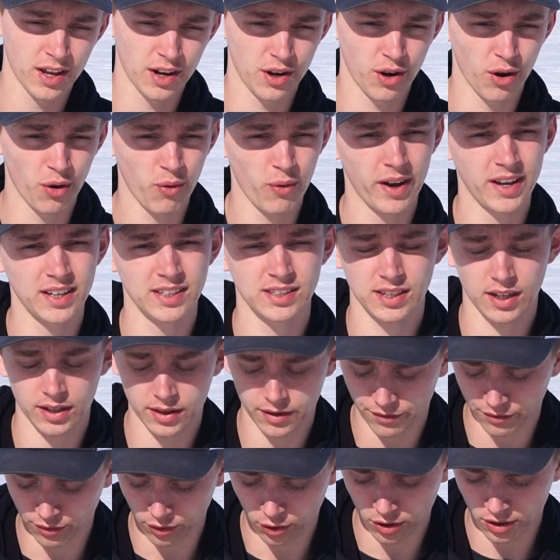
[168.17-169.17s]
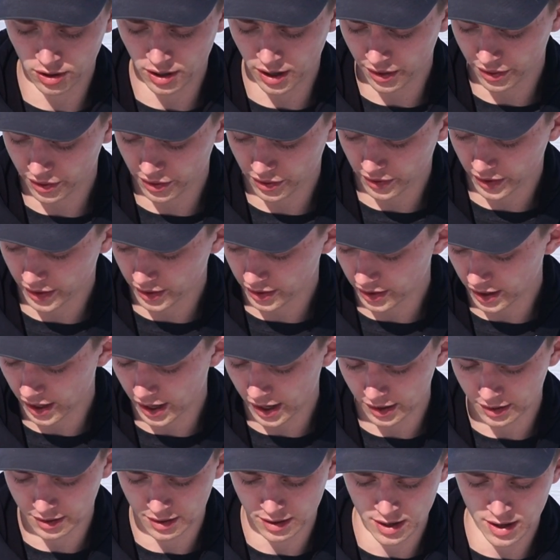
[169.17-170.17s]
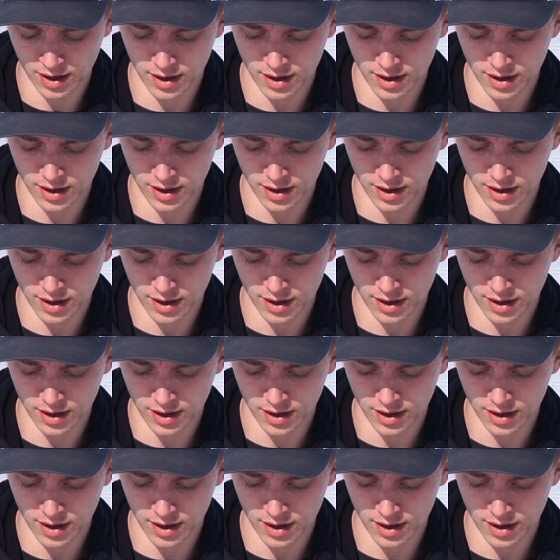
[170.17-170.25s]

no ice on the floor, nothing like that.